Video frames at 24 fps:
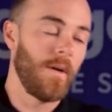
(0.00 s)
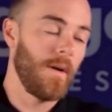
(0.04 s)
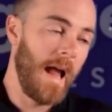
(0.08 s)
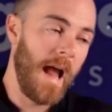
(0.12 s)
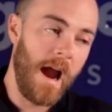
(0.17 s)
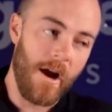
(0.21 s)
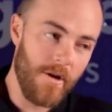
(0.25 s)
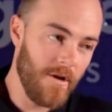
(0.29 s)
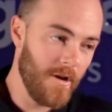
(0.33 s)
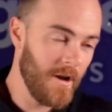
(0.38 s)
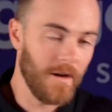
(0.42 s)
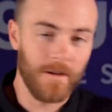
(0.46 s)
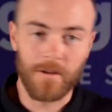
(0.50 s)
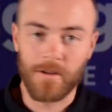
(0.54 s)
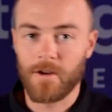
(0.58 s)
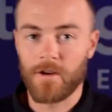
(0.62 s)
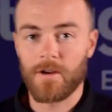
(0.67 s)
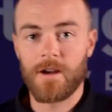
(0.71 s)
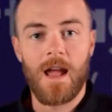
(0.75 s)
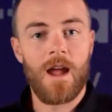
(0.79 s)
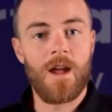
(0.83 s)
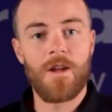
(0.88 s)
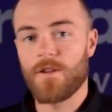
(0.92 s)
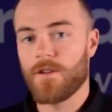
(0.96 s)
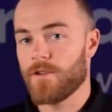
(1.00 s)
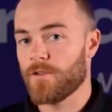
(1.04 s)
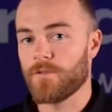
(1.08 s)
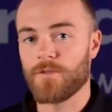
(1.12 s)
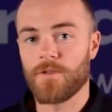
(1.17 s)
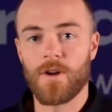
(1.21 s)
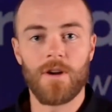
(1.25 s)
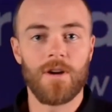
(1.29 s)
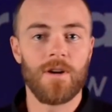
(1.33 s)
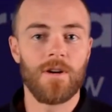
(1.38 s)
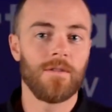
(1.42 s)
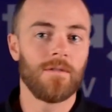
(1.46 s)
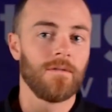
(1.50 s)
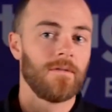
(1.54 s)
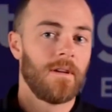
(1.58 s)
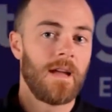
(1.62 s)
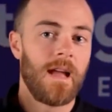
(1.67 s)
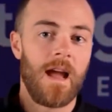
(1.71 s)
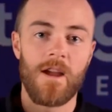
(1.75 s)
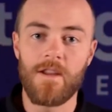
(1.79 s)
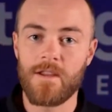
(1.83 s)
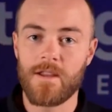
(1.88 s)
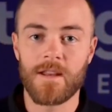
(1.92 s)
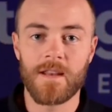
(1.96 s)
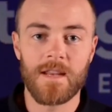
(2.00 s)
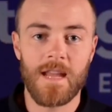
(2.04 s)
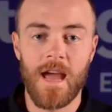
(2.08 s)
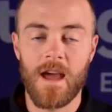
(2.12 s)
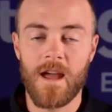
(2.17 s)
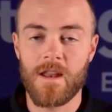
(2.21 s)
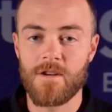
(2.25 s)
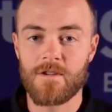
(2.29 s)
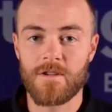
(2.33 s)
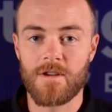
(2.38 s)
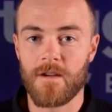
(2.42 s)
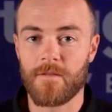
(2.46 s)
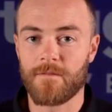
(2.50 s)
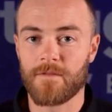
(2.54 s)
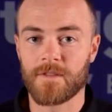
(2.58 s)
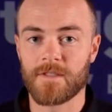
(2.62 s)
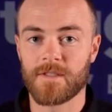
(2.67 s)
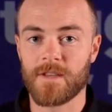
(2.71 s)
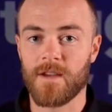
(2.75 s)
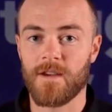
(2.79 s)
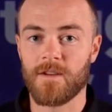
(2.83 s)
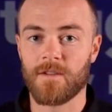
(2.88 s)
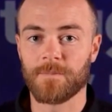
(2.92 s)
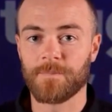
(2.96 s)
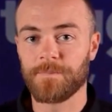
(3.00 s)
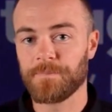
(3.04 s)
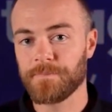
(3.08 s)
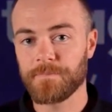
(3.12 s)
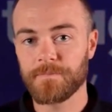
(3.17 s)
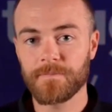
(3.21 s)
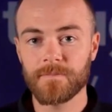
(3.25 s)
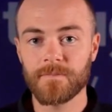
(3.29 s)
how you're going to learn, how you're going to grow, how you're going to get out of your comfort zone.